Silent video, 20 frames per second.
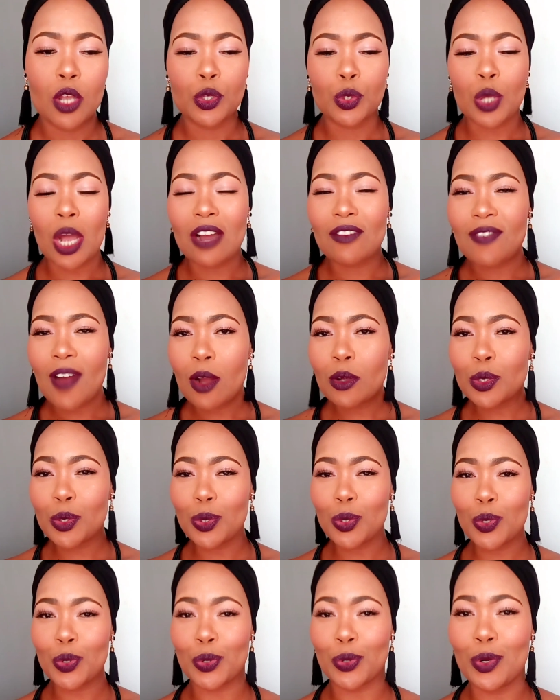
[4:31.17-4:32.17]
So I found
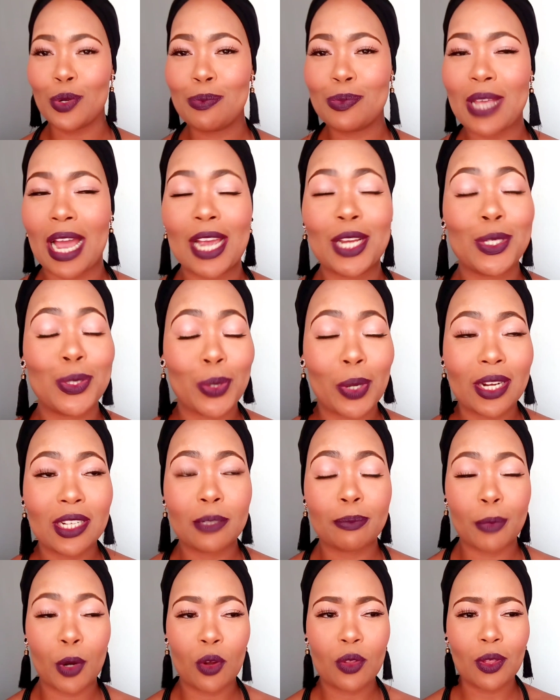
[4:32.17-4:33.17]
two groups. I
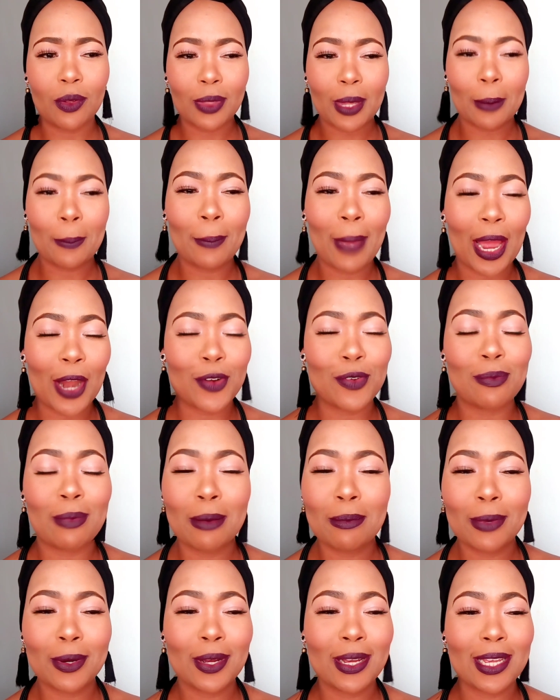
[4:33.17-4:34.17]
joined both of them. I
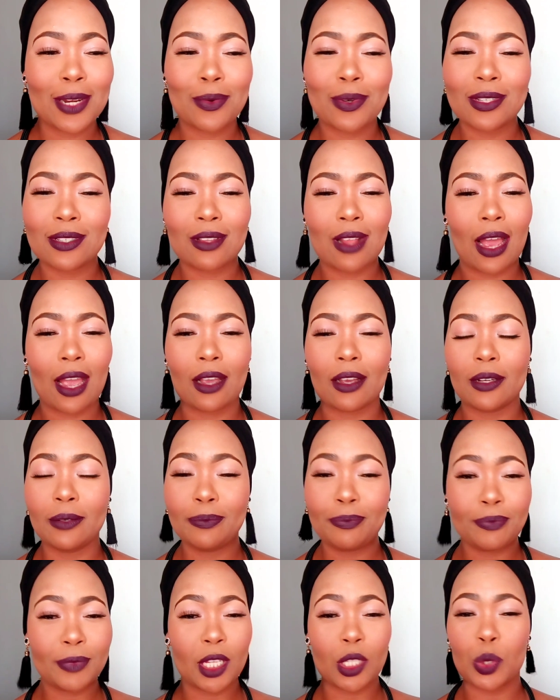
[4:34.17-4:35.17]
remember it was like
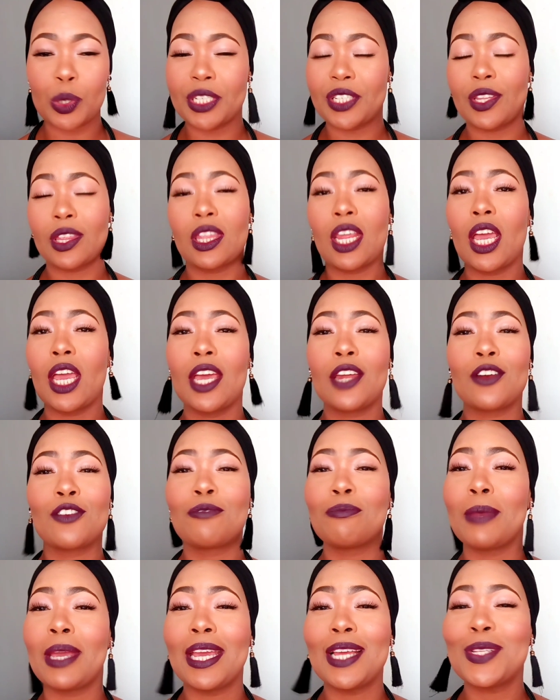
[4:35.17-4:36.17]
the twenty-third of
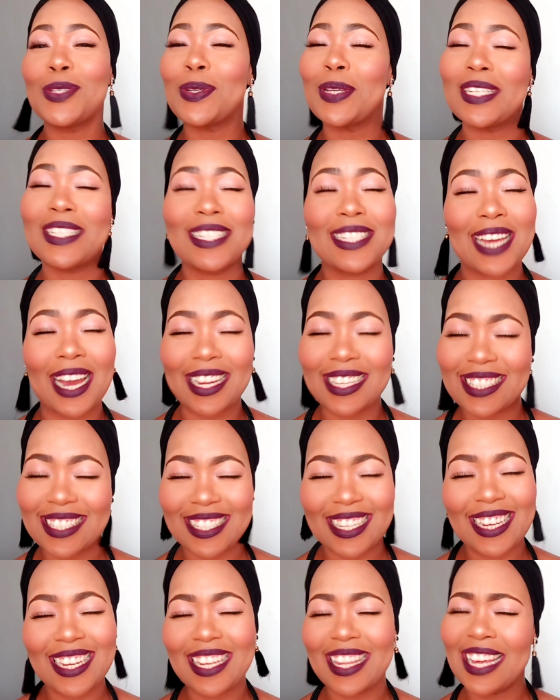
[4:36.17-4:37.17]
May twenty
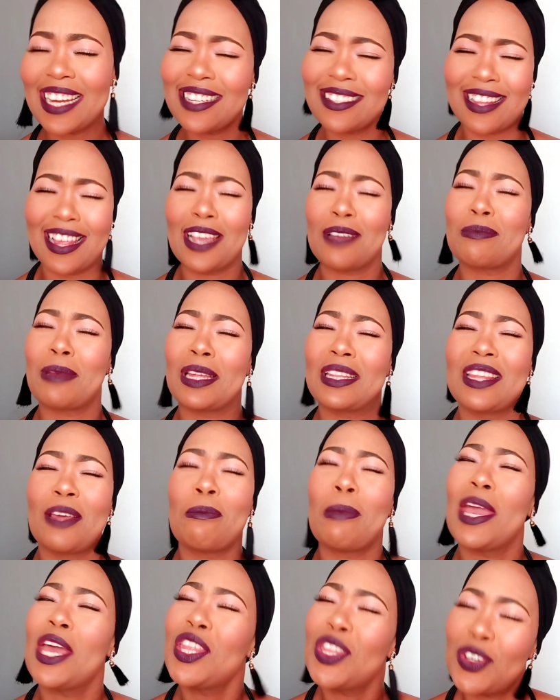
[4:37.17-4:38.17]
nineteen. That is like my, the
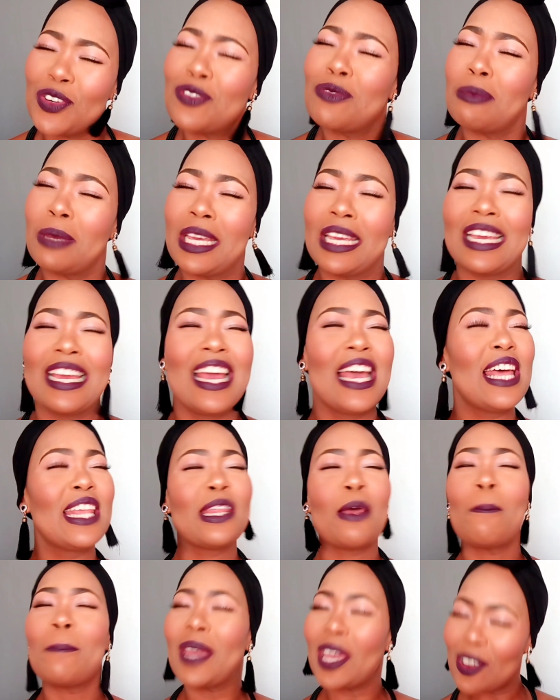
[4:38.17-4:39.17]
birth of me.
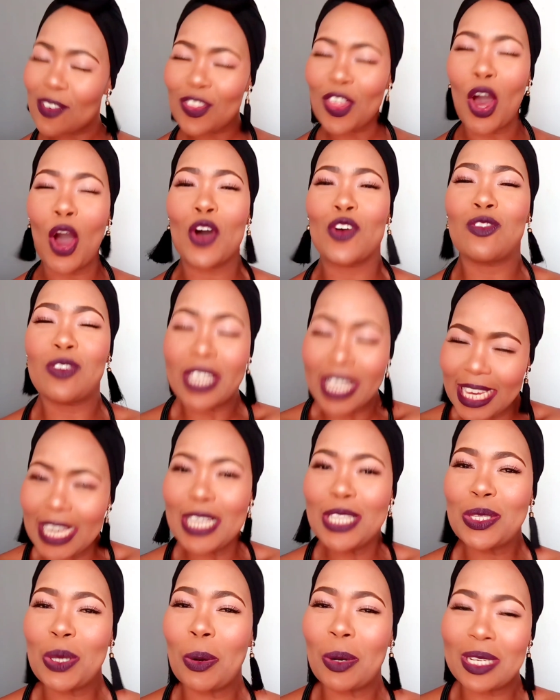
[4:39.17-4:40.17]
The birth of
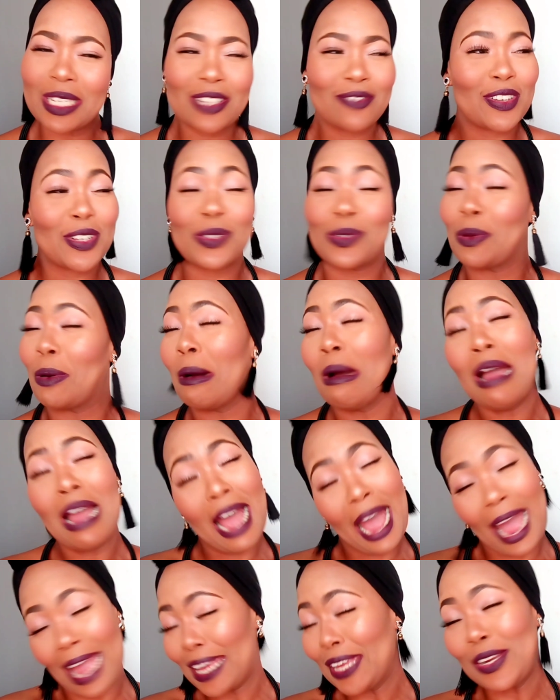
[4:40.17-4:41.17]
Keto Diva. So
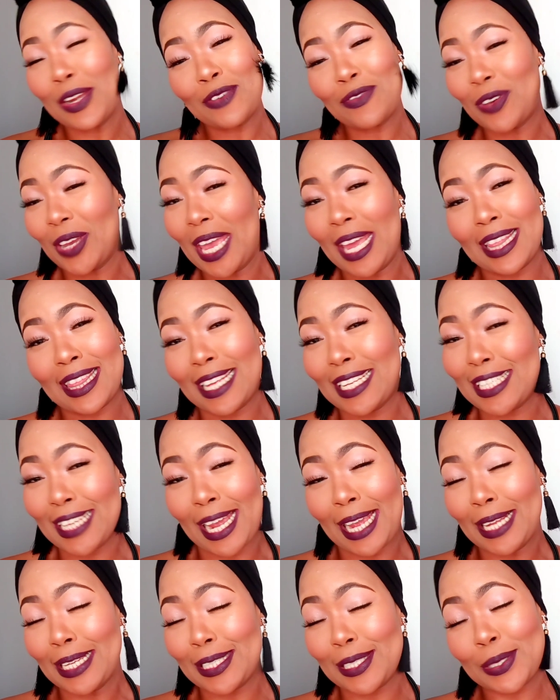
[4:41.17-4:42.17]
I cannot forget the
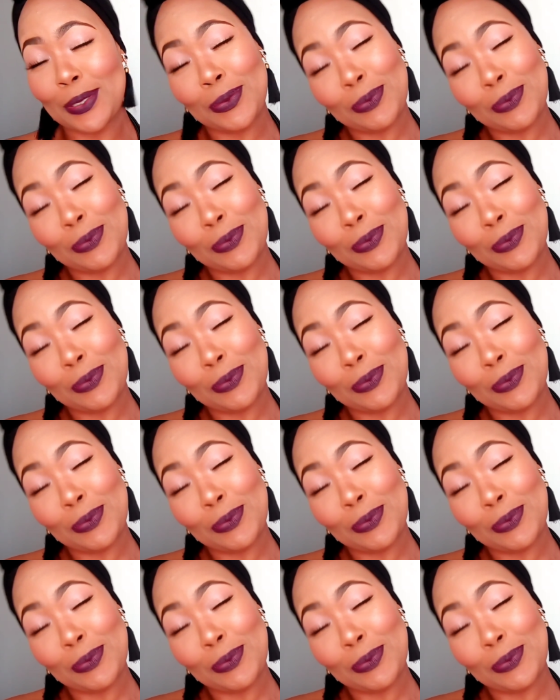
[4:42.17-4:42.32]
date.